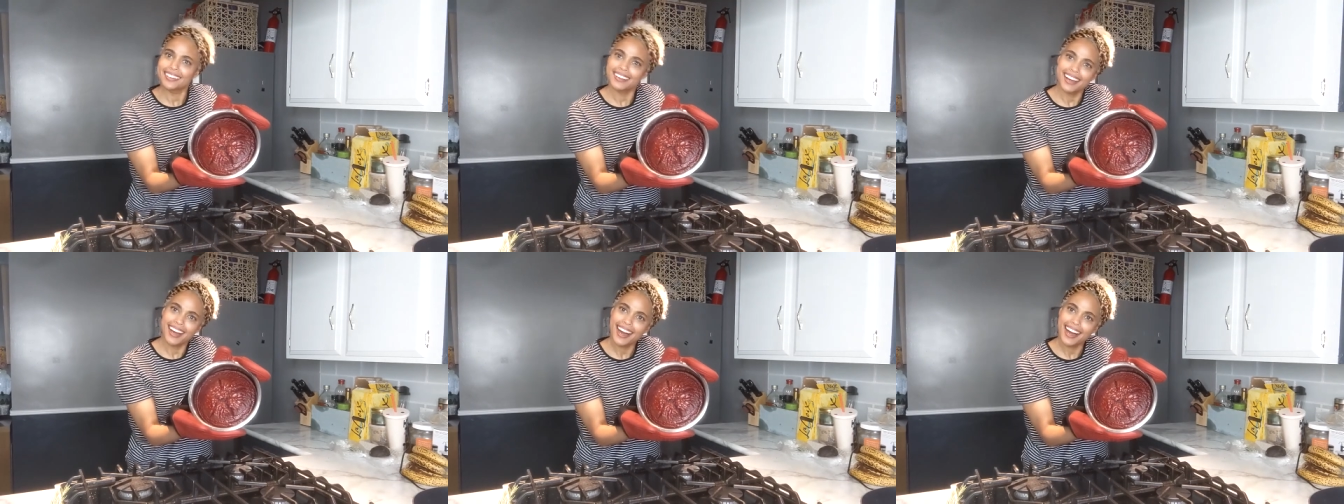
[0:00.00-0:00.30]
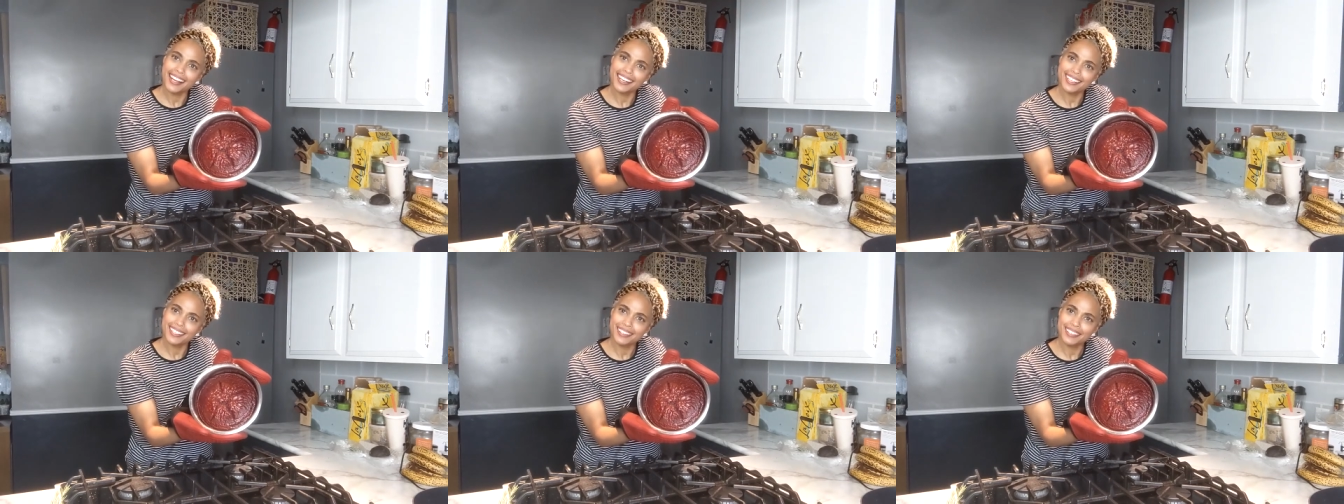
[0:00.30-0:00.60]

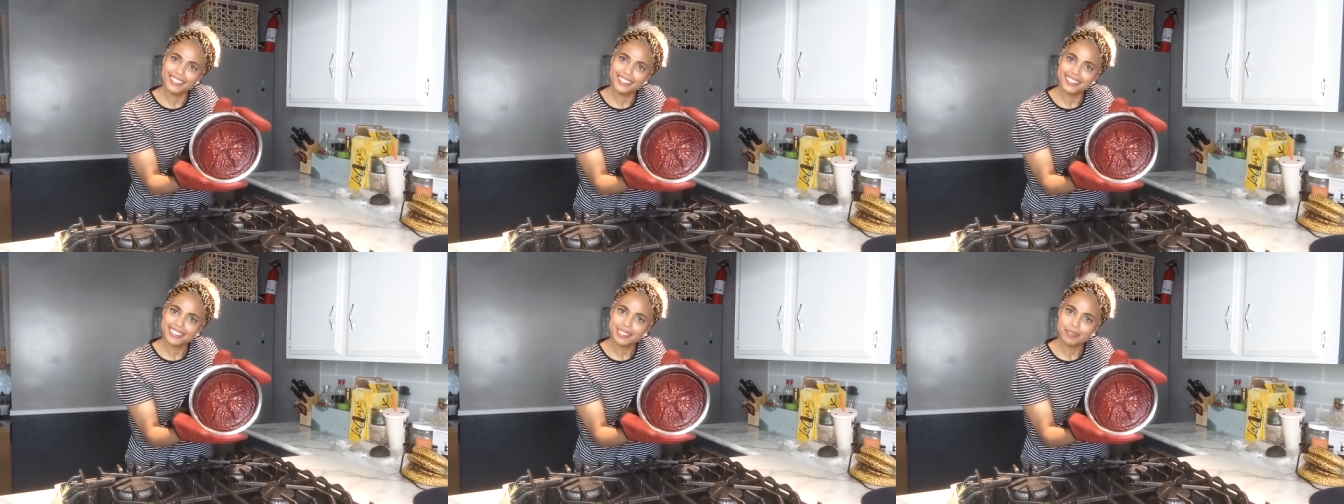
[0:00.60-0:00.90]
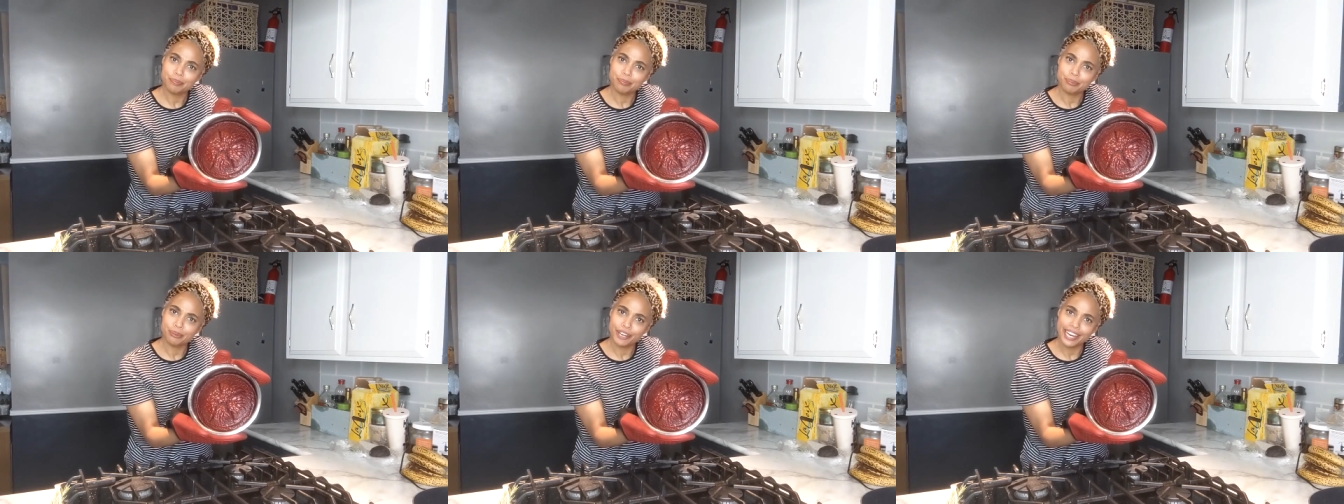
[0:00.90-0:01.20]
Kinda looks
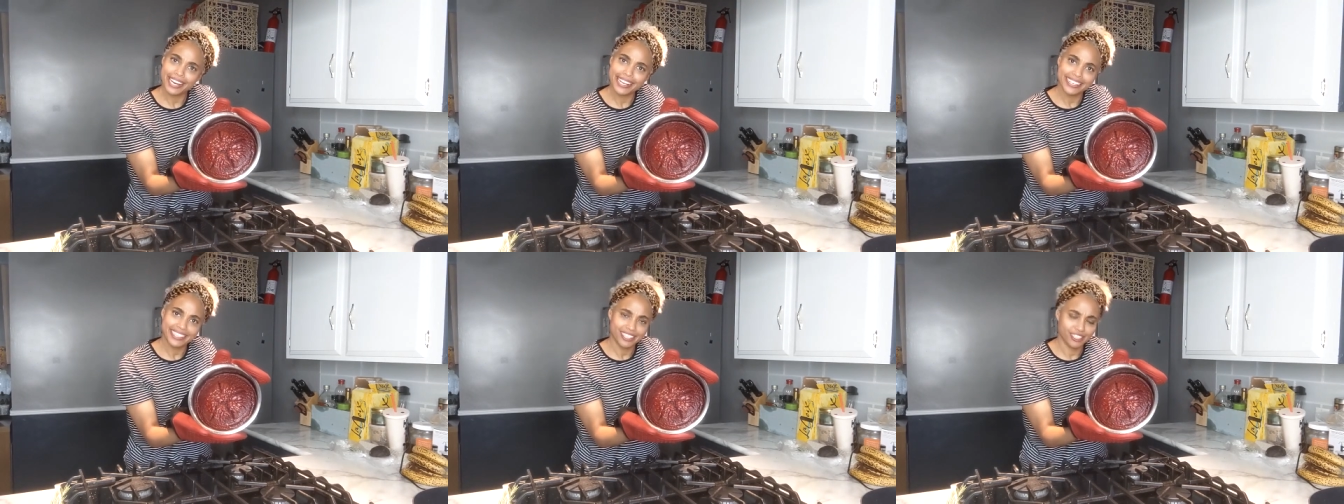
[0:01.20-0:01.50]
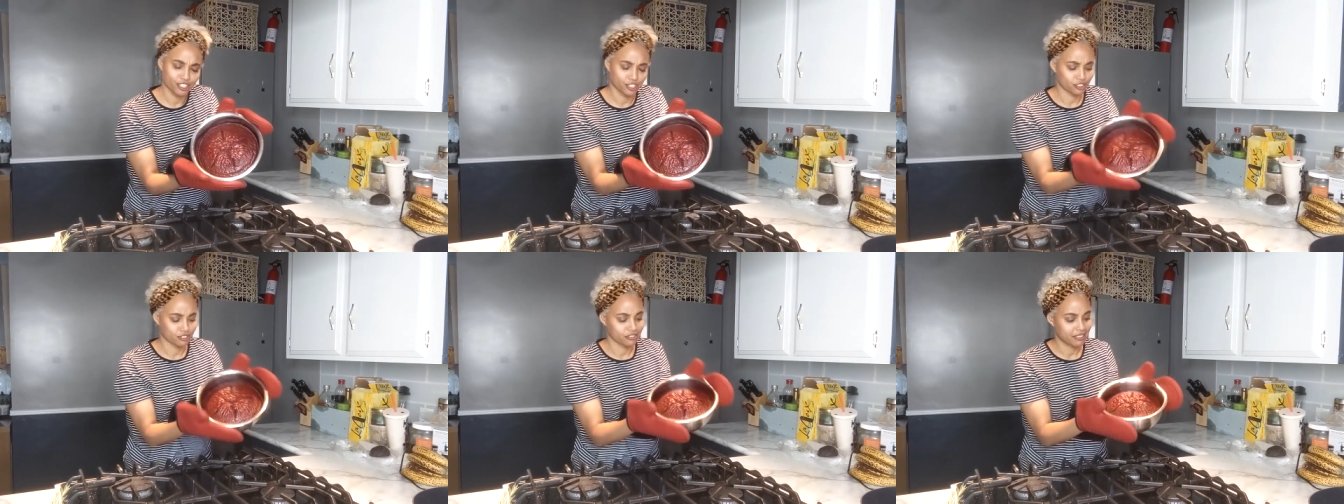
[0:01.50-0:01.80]
brainy
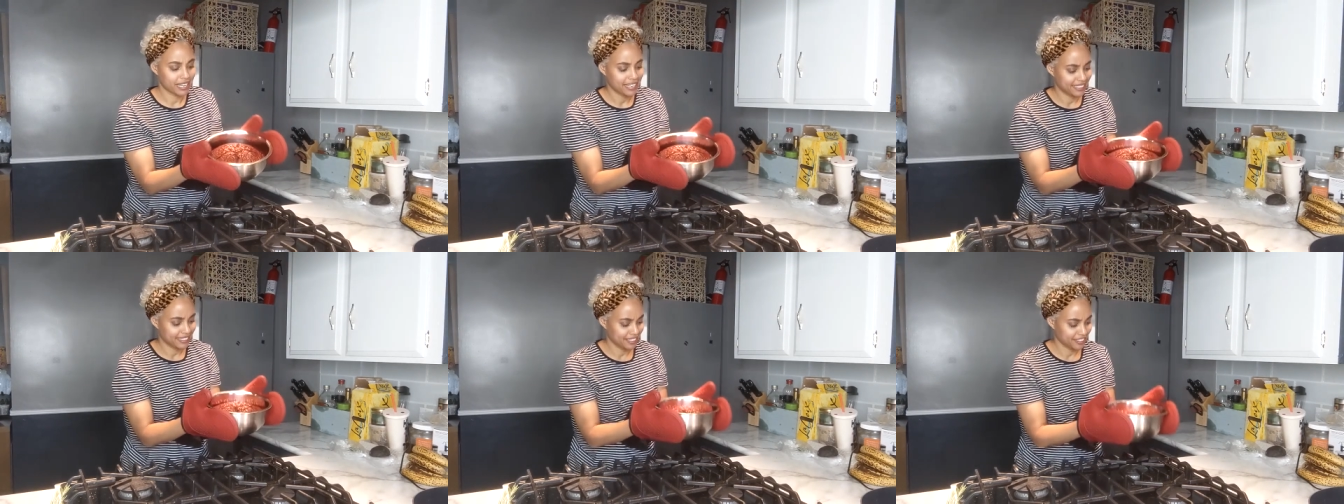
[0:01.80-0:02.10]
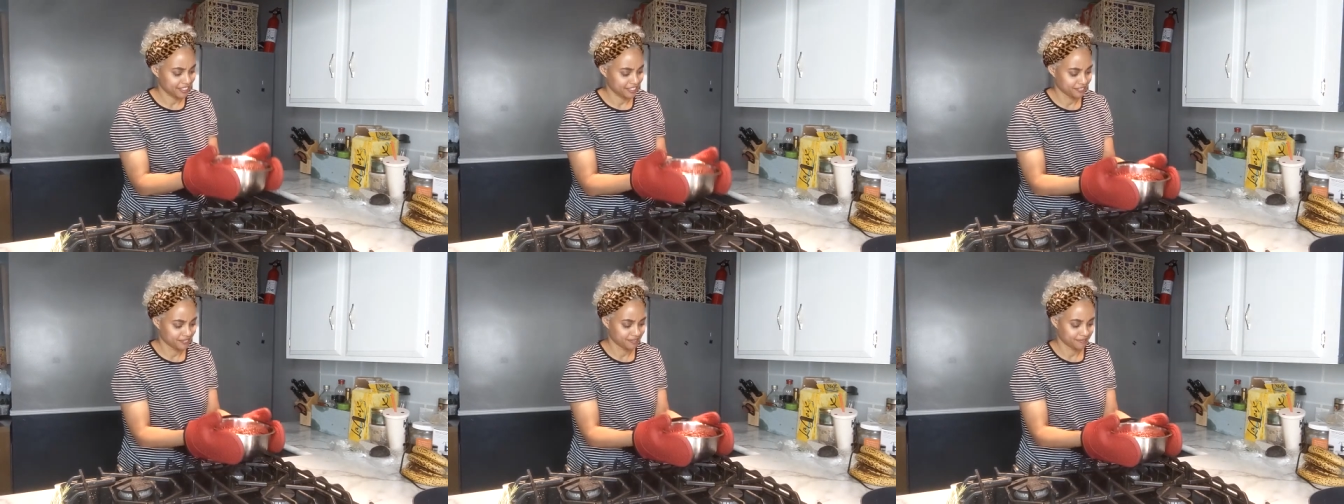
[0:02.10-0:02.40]
already.